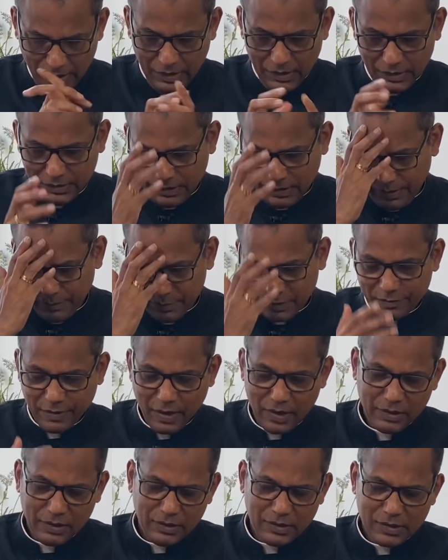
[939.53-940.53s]
the name of the
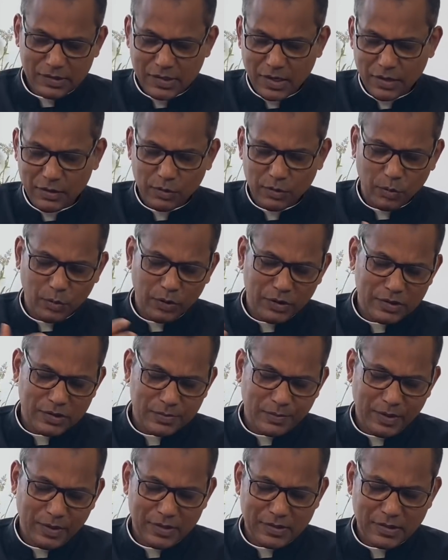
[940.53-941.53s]
Father, the Son, the Holy
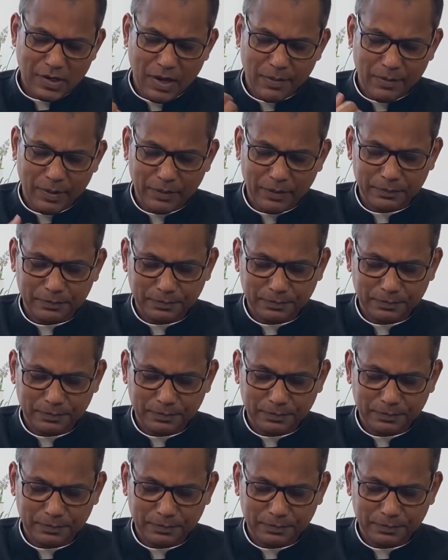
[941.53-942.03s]
Spirit. Amen.